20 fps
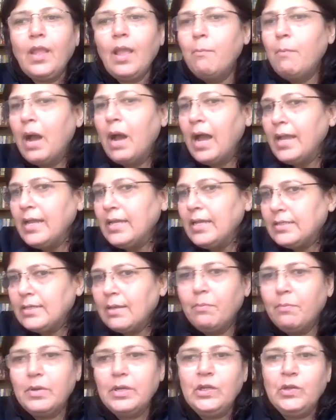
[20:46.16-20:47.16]
by
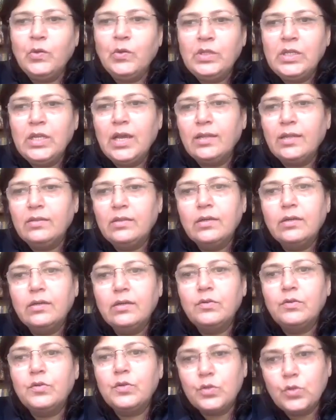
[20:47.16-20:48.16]
somebody or the
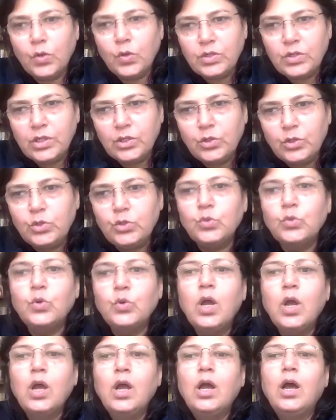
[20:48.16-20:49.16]
other resorting to
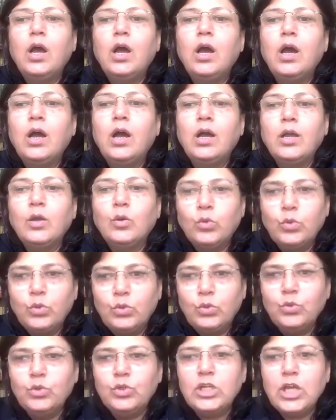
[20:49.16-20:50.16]

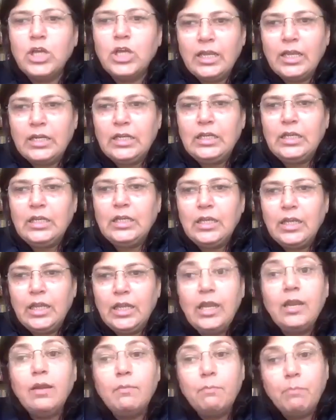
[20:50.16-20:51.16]
Urdu Shayari
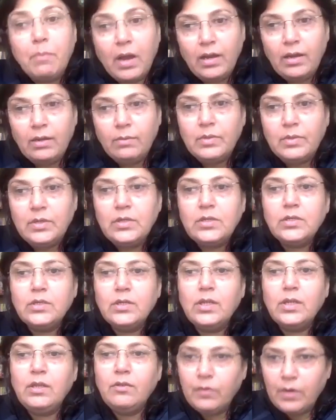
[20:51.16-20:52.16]
in parliament.
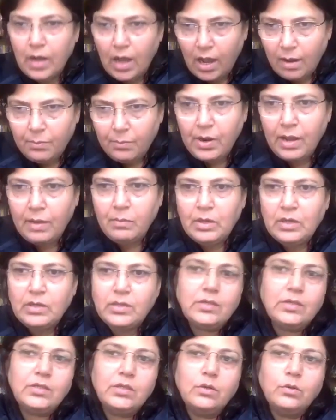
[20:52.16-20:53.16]
Even our prime
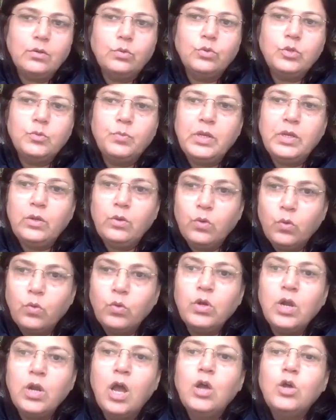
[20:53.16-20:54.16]
minister, who's been
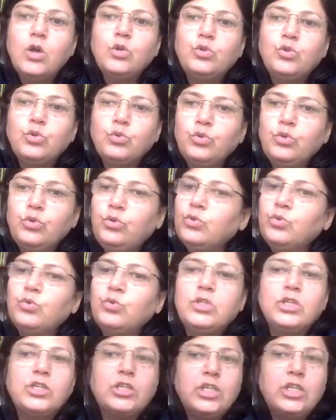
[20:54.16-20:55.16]
known to
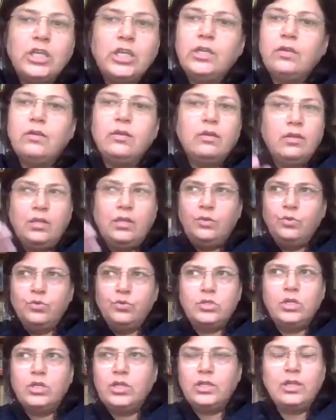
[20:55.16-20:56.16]
use a sher, he
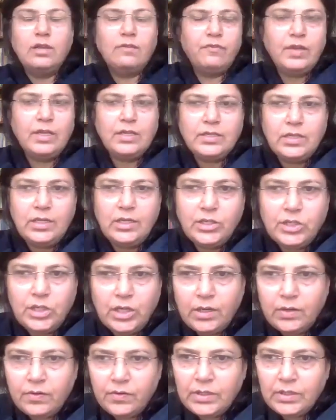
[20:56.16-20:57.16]
used Nida Fazli
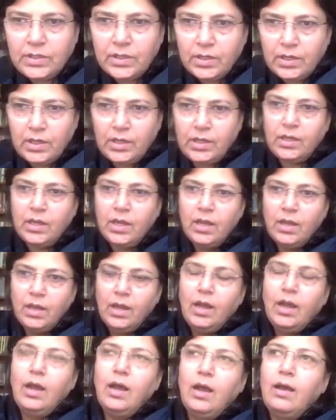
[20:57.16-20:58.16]
sher recently.
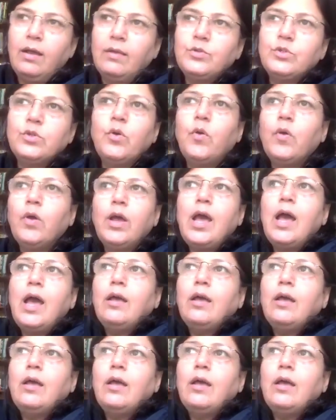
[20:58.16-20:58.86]
So